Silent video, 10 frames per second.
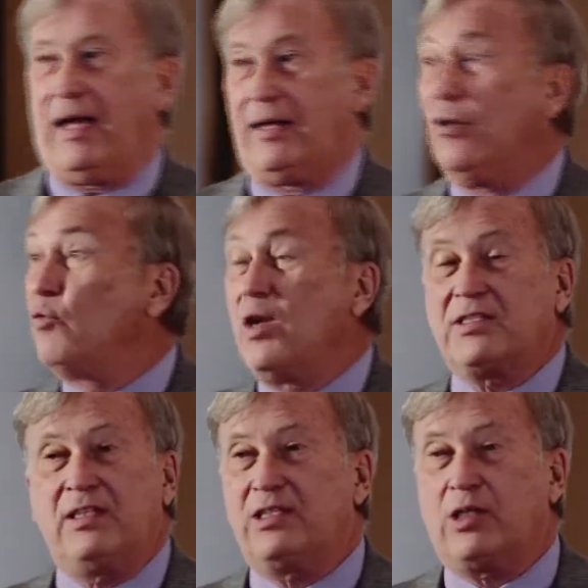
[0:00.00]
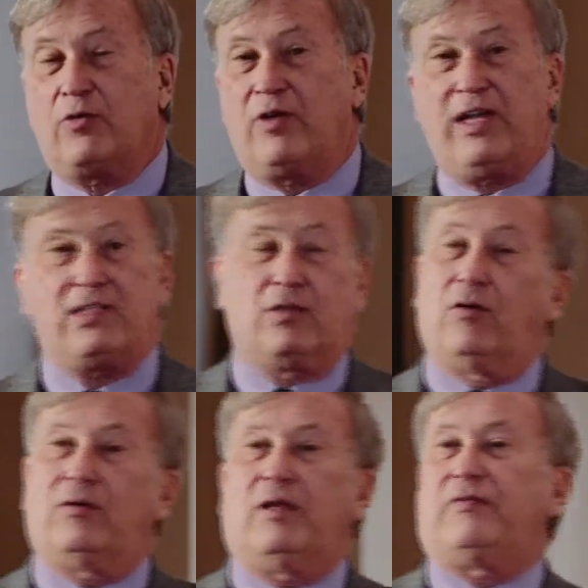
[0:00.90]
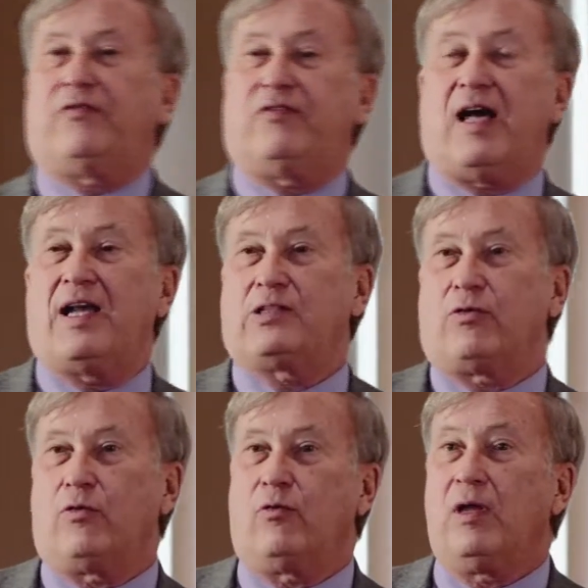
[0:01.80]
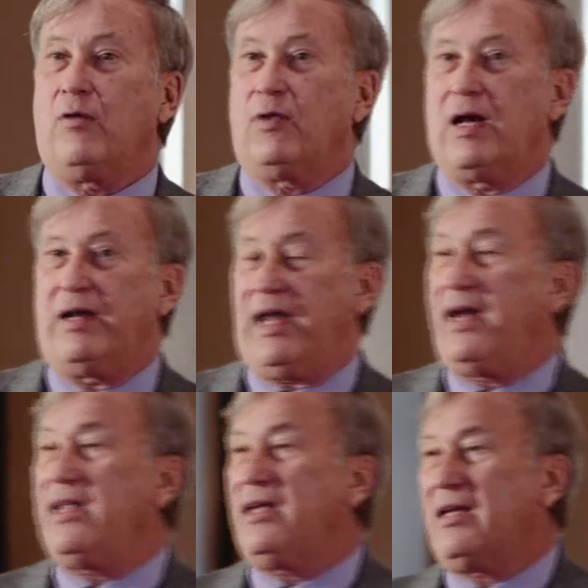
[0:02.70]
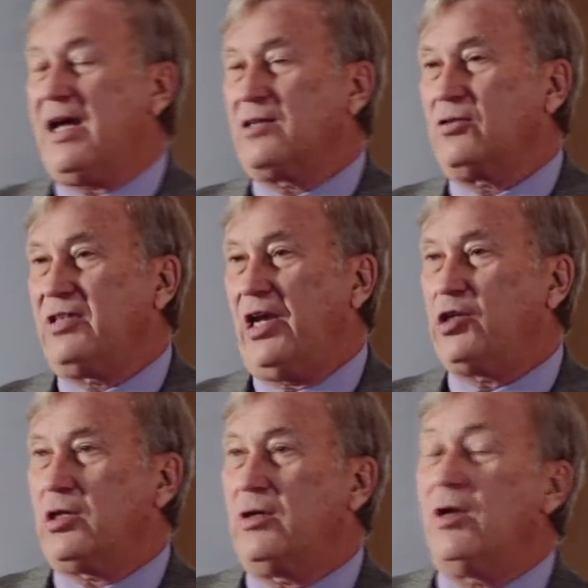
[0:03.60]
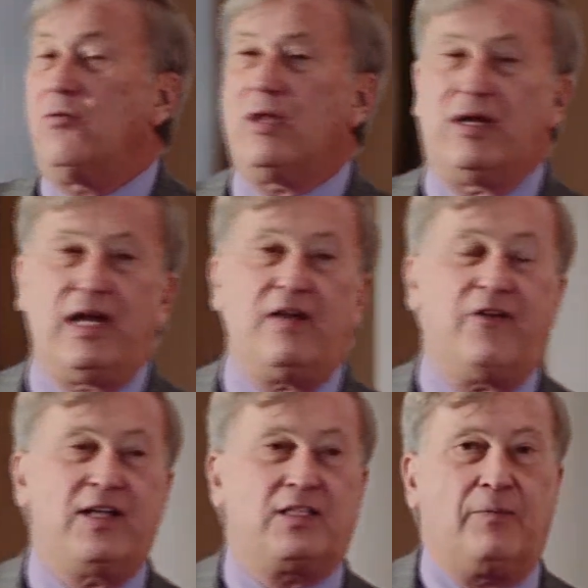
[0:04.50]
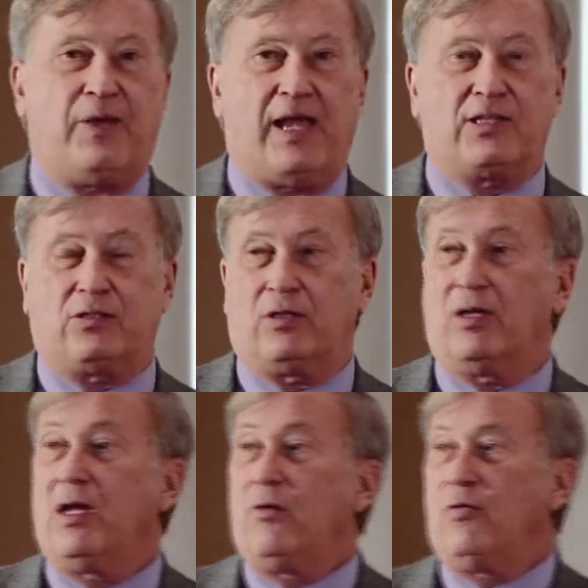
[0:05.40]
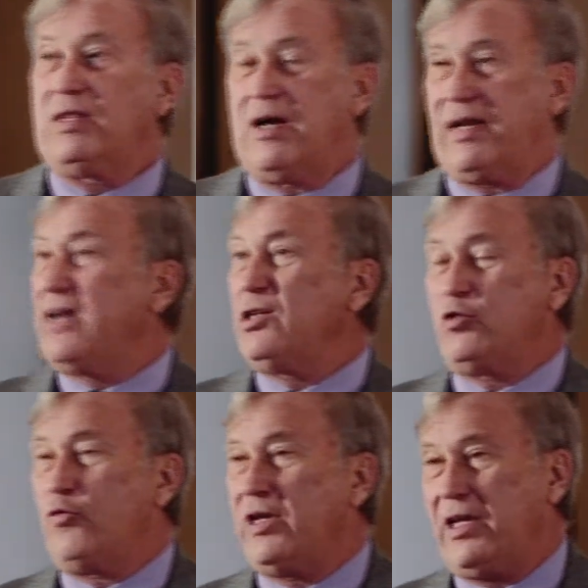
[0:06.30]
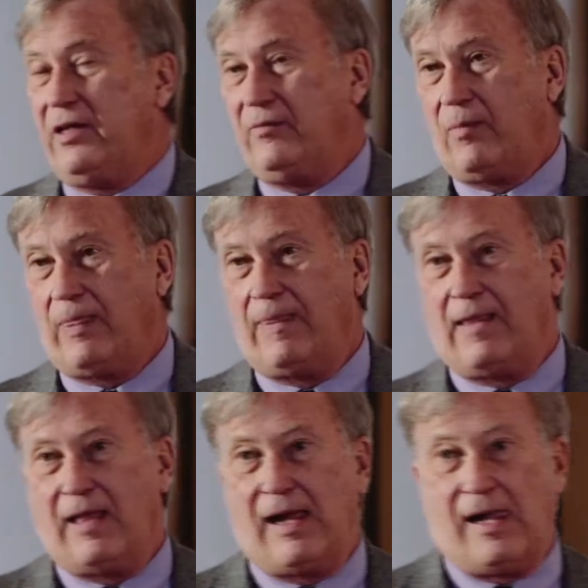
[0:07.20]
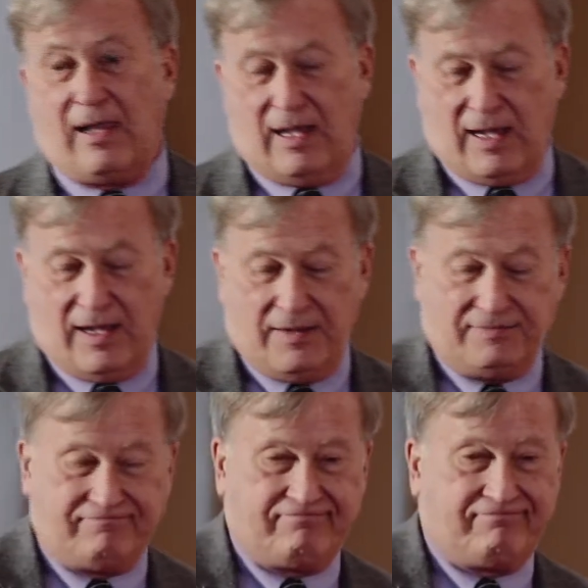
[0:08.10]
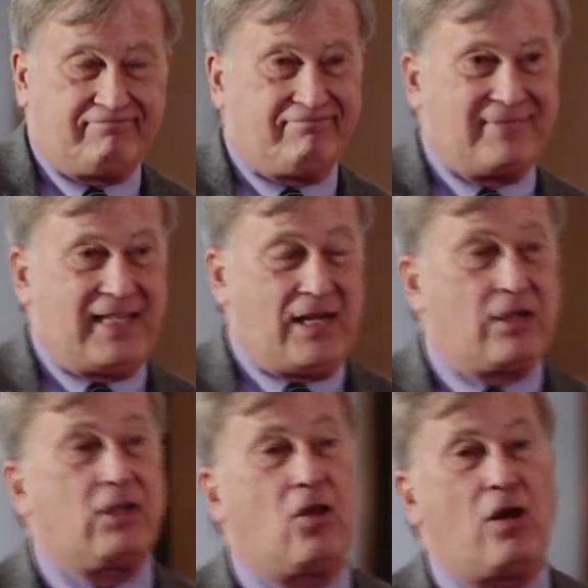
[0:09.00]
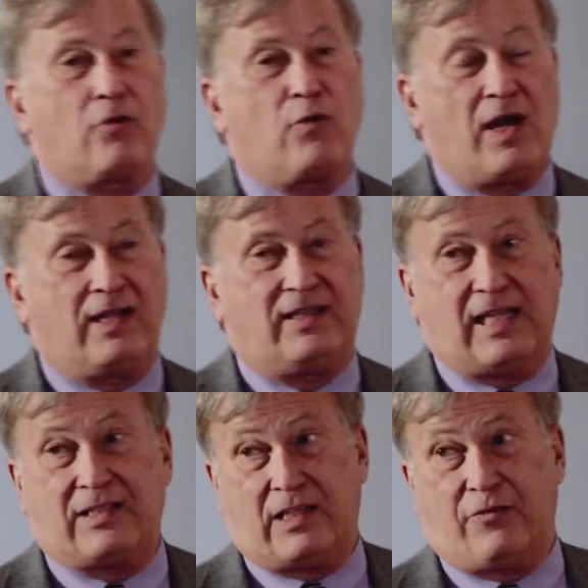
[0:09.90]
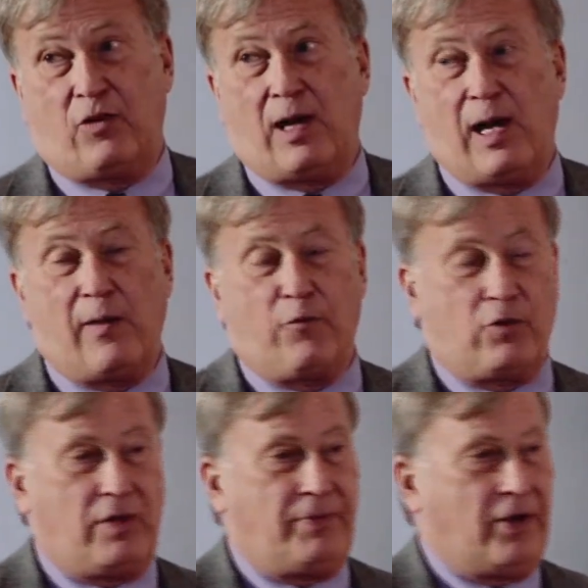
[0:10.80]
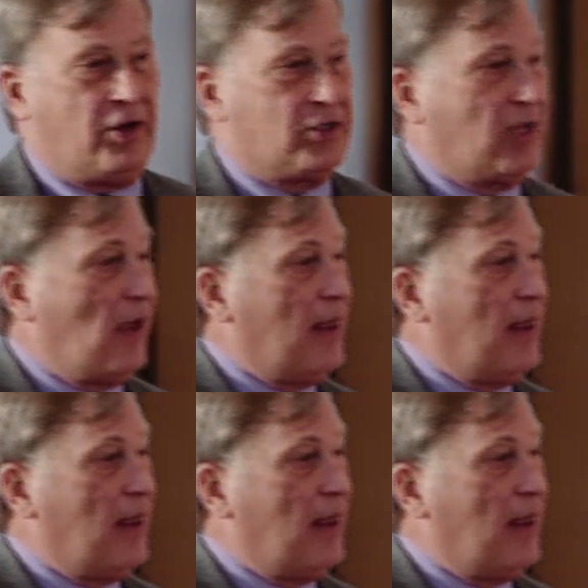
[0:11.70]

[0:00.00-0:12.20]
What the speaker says: no one wants to disagree, so it flies through without any consultation, without any advice of the pastor, without any tweaking. In the long run, that's very harmful to the parish,